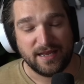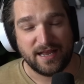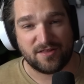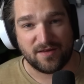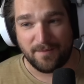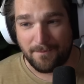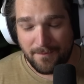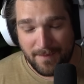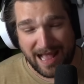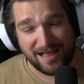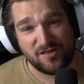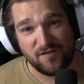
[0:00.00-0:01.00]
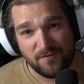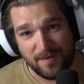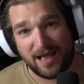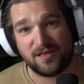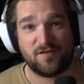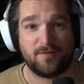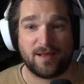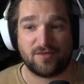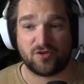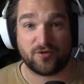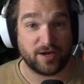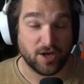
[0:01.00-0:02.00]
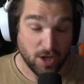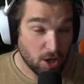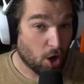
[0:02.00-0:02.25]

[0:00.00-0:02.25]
It's massive amounts of greed.